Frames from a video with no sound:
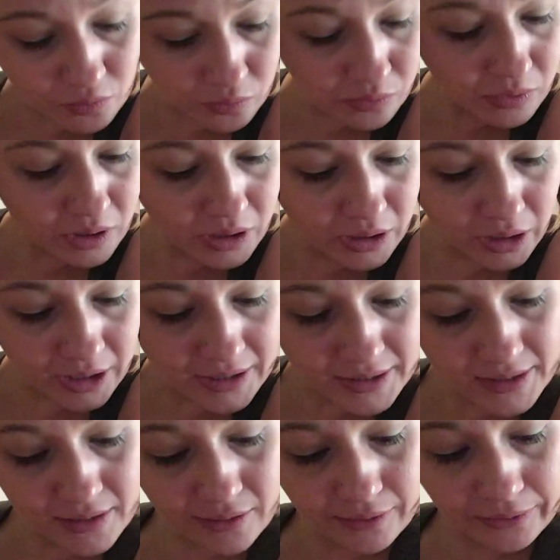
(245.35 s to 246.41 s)
is
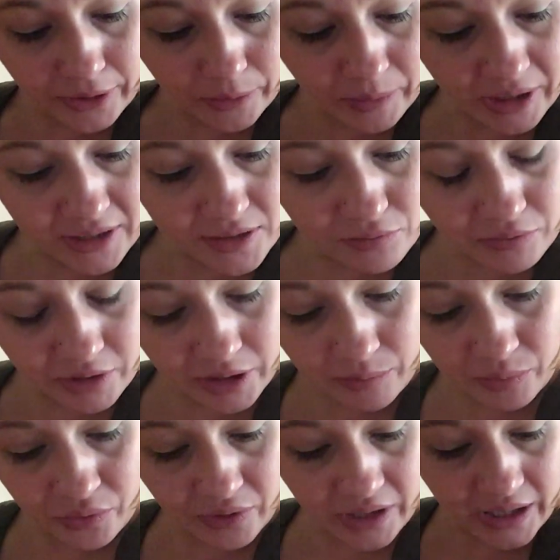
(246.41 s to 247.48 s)
really silver, but it's
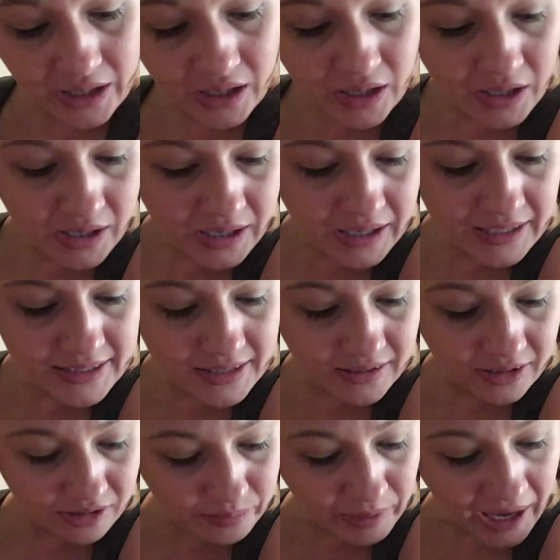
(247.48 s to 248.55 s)
really pretty. It's
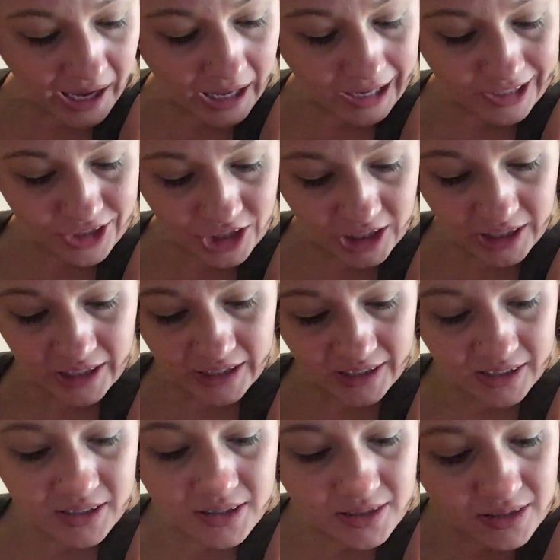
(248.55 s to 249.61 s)
a little patchy, I
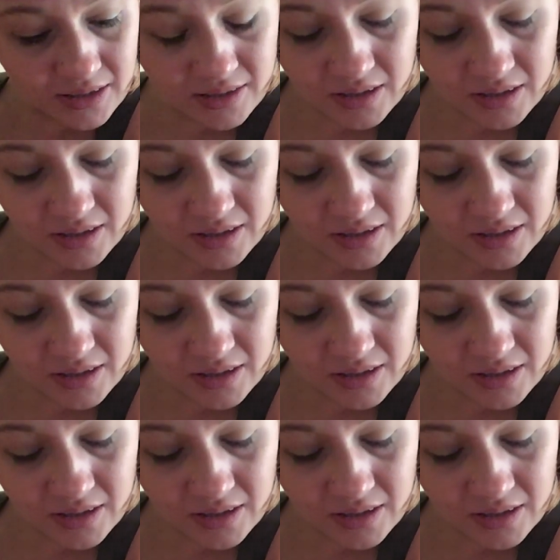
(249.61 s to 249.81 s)
guess.